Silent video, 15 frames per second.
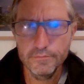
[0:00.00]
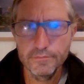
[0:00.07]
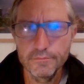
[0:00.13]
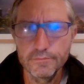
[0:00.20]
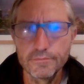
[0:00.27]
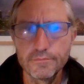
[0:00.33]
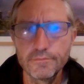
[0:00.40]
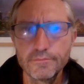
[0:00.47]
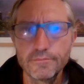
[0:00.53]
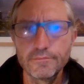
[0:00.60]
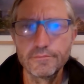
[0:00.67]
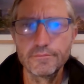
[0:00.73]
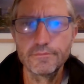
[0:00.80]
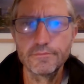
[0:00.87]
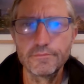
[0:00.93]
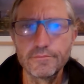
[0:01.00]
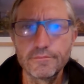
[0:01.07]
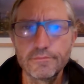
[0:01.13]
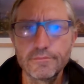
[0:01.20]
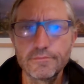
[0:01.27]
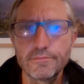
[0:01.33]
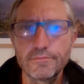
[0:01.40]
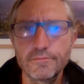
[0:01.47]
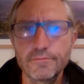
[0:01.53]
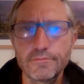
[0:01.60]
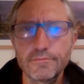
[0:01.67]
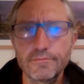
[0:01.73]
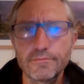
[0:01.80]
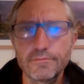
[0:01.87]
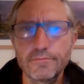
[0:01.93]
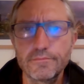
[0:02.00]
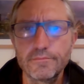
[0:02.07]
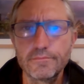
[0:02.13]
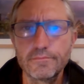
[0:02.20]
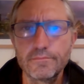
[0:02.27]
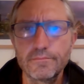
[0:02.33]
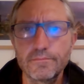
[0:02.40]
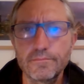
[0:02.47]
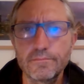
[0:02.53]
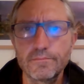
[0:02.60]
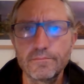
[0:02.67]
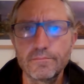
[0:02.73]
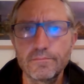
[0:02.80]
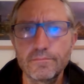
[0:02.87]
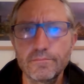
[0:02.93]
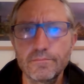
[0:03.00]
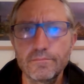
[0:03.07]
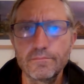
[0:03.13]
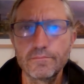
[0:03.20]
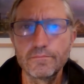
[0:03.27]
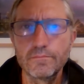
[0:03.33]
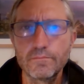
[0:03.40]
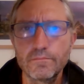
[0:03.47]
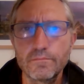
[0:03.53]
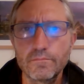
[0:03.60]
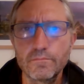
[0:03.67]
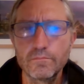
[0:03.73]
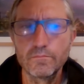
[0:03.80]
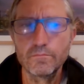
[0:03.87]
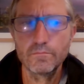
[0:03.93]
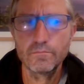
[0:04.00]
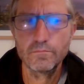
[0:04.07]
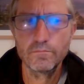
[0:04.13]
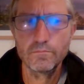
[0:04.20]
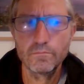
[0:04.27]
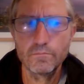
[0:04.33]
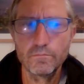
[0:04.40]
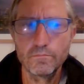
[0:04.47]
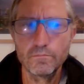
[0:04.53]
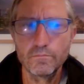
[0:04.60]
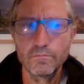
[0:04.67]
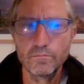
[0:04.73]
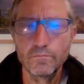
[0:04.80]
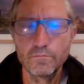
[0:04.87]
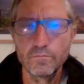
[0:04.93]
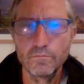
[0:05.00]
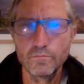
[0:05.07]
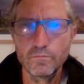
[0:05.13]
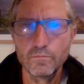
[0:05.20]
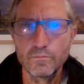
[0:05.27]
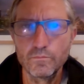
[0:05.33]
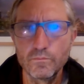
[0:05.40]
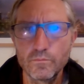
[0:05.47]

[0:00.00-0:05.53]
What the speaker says: (silent)